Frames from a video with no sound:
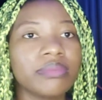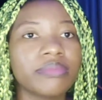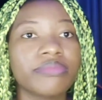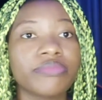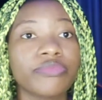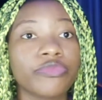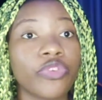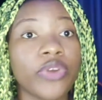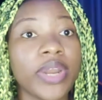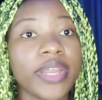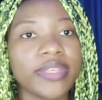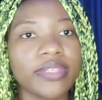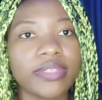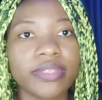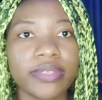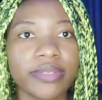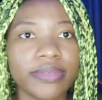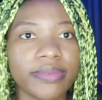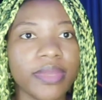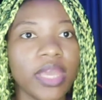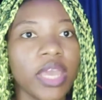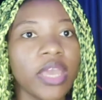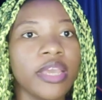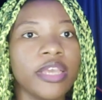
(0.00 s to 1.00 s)

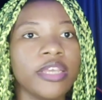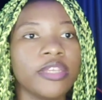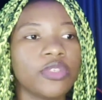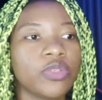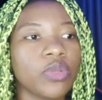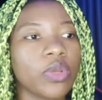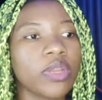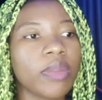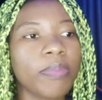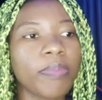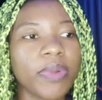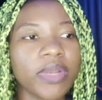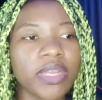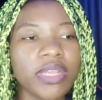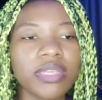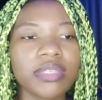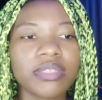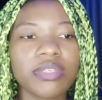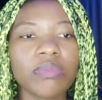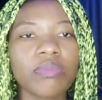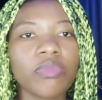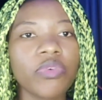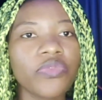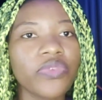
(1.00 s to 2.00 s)
crazy. So the police
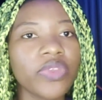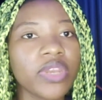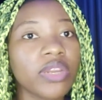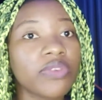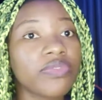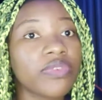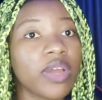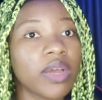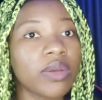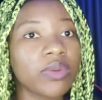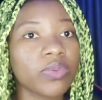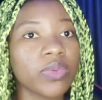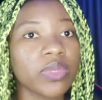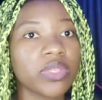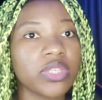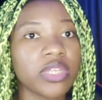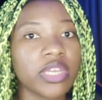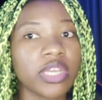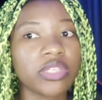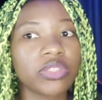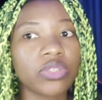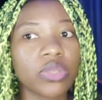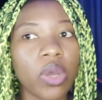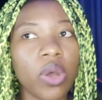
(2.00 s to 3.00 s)
are moving around with
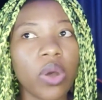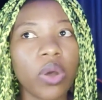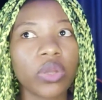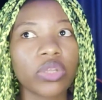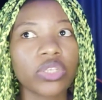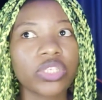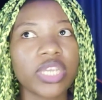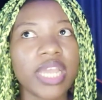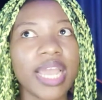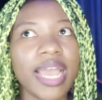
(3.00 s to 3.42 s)
their torch,